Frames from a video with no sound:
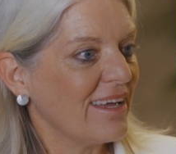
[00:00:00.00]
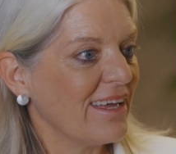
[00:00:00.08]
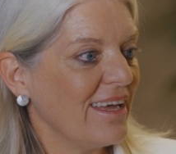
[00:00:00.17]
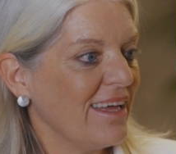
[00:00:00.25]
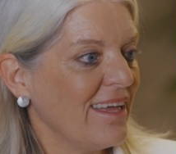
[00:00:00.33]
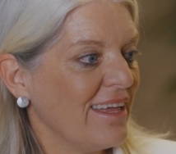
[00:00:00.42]

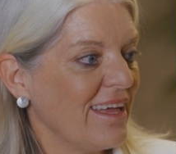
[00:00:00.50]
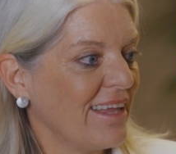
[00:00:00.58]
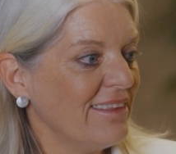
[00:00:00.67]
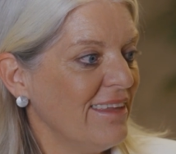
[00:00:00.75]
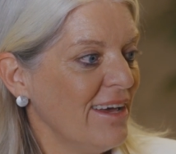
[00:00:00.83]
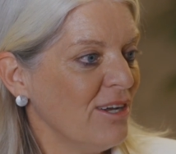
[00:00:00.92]
Uh,
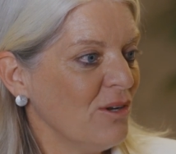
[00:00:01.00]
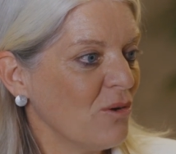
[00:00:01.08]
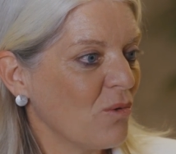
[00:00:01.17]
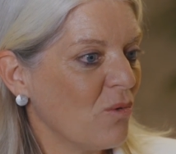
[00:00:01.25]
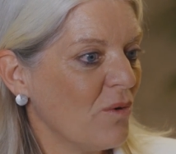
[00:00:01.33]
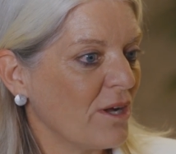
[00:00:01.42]
and then
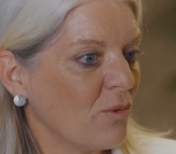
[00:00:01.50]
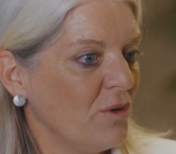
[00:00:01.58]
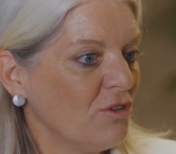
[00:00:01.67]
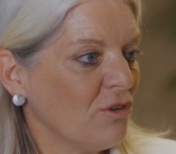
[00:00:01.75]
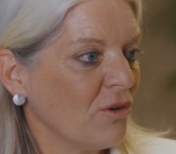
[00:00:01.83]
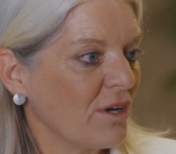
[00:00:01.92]
when
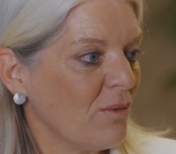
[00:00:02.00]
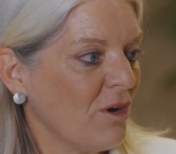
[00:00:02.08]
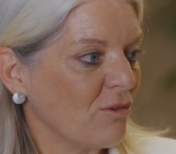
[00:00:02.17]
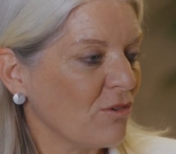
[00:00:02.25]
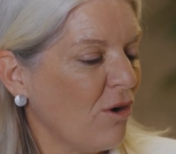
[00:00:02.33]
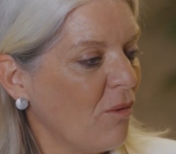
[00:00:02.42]
we talk
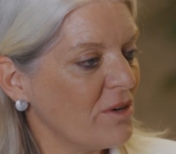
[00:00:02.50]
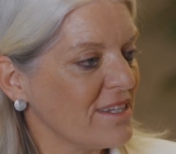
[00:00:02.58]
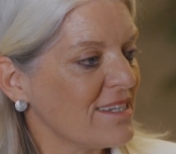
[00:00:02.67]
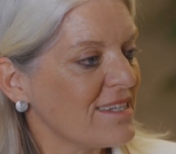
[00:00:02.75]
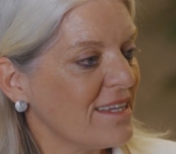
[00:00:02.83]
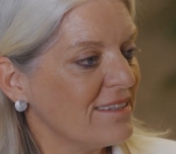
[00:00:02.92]
about
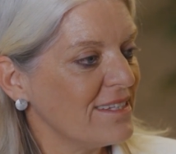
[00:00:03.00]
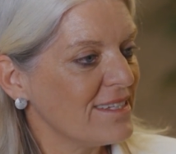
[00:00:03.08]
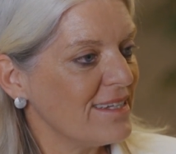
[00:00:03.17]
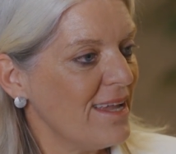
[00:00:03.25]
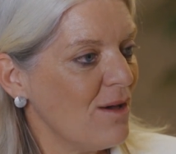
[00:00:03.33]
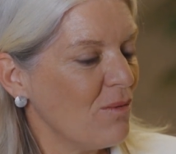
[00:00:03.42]
governance at
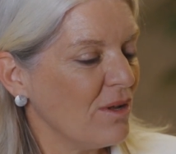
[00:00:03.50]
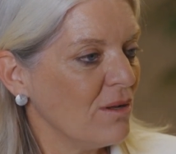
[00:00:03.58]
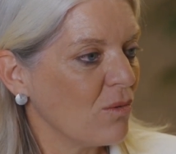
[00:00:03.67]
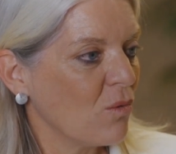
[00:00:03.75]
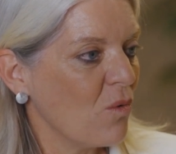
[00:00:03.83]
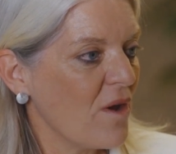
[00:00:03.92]
this
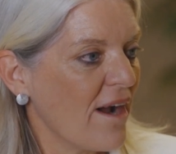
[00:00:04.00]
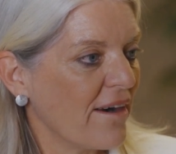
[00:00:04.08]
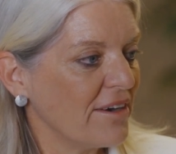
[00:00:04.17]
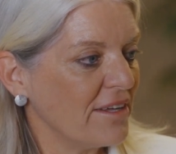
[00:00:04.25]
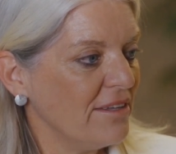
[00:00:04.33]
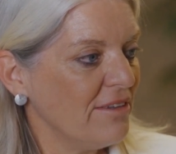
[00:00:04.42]
level, we
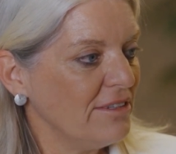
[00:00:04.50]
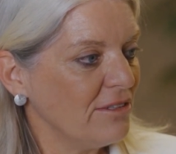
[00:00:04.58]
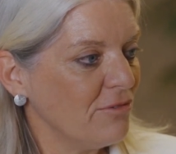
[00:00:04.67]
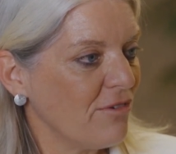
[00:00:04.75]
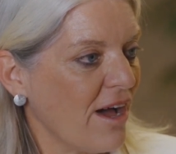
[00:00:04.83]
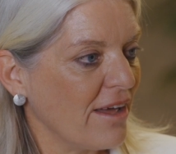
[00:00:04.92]
are
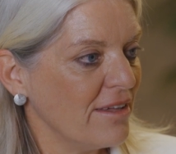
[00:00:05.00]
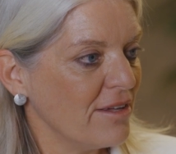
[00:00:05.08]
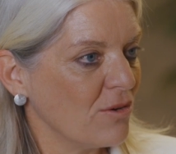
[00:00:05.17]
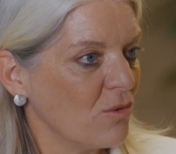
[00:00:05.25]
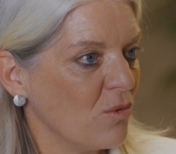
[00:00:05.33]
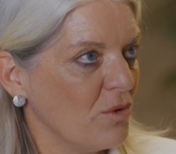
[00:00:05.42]

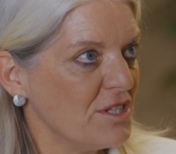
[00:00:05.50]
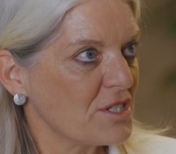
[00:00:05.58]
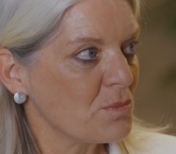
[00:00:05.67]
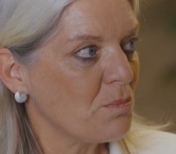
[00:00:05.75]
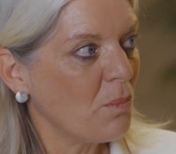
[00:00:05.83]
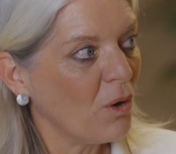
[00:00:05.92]
identifying
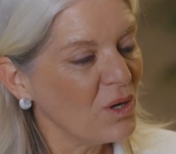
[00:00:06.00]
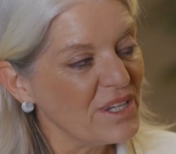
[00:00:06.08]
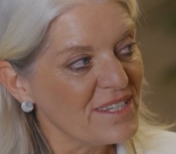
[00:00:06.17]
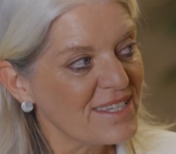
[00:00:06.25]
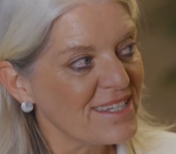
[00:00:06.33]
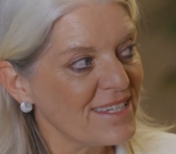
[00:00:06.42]
which
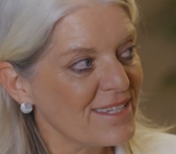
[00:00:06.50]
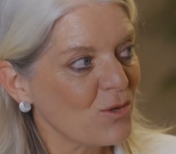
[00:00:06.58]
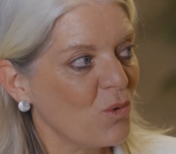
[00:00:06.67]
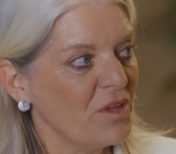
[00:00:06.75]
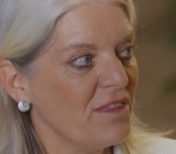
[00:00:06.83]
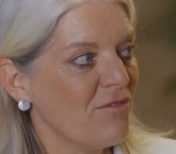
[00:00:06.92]

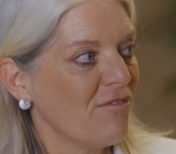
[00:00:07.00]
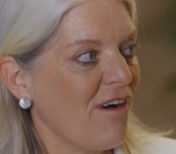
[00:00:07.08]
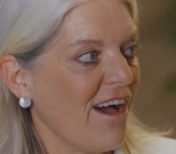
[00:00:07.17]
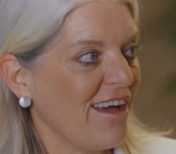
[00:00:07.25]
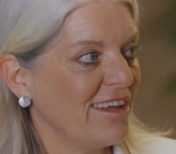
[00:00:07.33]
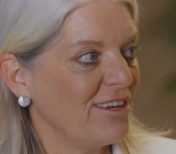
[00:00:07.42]
policies we
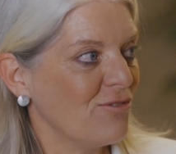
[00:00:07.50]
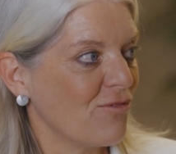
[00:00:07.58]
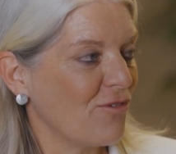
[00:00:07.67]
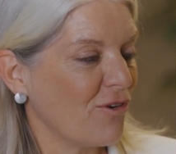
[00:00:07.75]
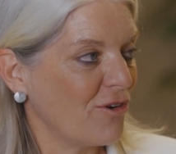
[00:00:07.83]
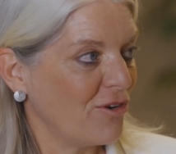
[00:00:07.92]
define
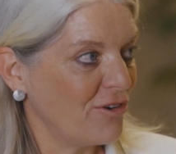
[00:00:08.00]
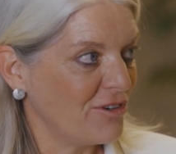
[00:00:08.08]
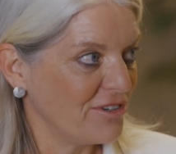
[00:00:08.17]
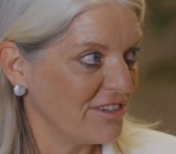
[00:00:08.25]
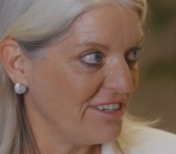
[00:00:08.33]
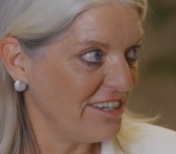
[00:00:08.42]

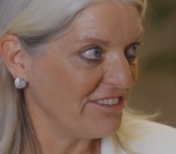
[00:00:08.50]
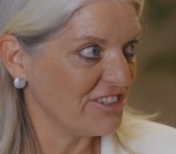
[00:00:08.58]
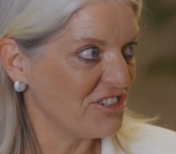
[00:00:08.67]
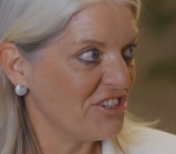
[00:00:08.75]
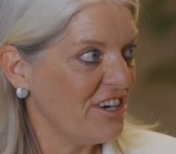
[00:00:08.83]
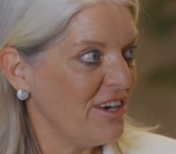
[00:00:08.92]
for data
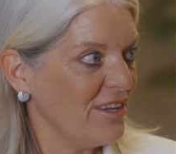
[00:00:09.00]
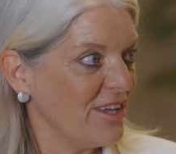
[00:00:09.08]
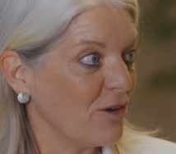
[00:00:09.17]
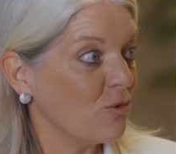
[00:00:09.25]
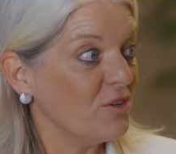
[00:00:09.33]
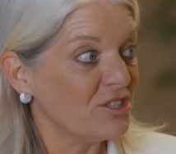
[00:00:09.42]

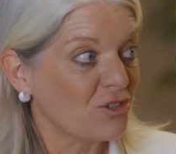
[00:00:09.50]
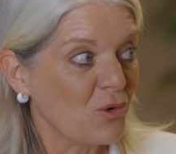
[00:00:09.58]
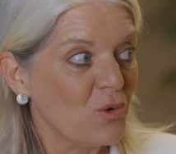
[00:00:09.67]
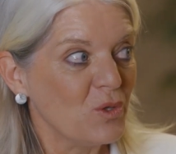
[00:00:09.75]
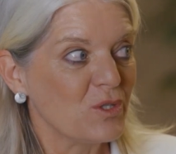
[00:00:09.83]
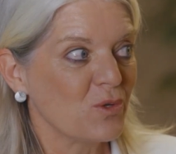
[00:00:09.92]
sharing, which
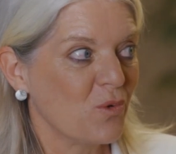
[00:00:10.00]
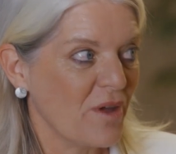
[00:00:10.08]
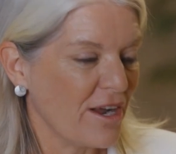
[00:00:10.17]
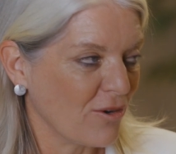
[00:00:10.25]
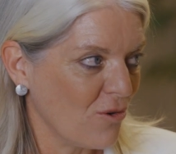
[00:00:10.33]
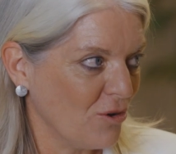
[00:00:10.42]
rules
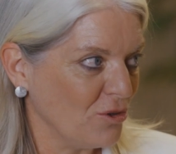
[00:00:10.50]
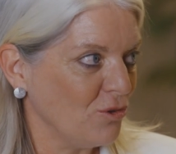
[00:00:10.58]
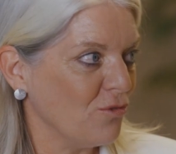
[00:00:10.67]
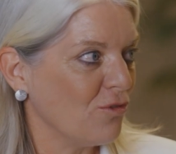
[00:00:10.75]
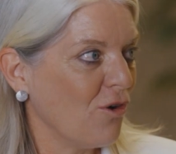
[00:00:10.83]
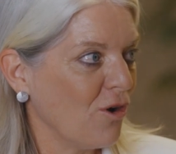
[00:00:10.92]
we are going
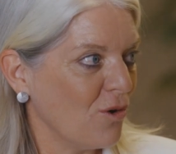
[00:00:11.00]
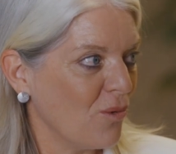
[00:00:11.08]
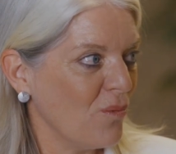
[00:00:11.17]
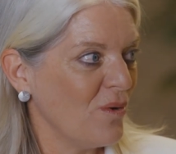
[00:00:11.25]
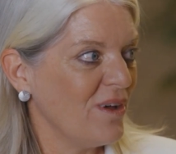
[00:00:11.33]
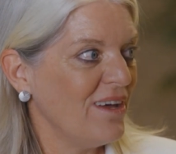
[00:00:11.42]
to follow.